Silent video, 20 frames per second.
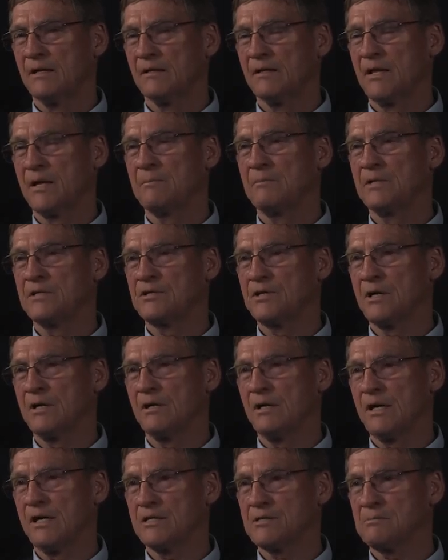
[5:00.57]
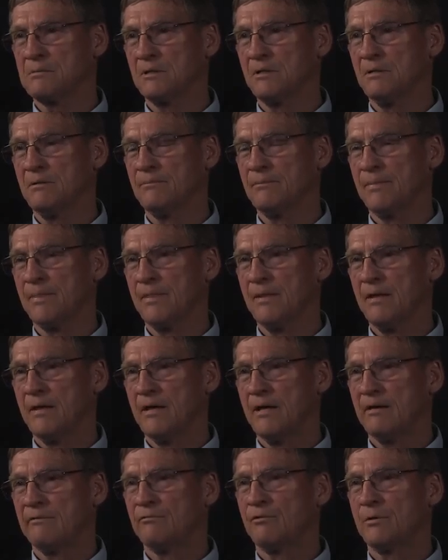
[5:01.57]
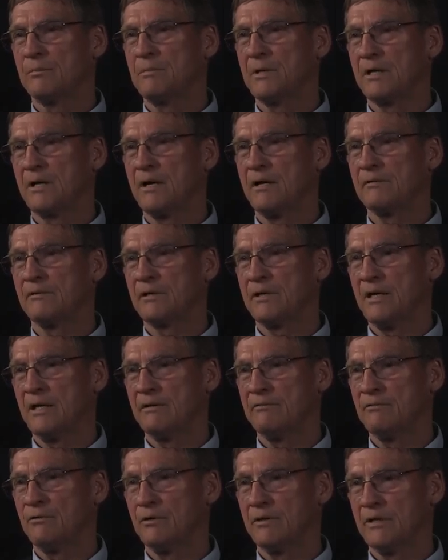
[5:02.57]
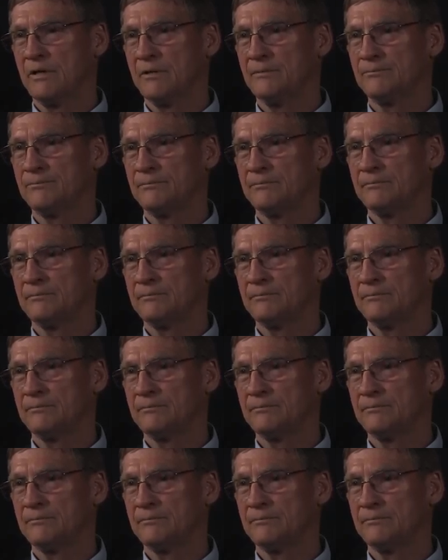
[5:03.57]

Letterman General Hospital, and Fort MacArthur, California.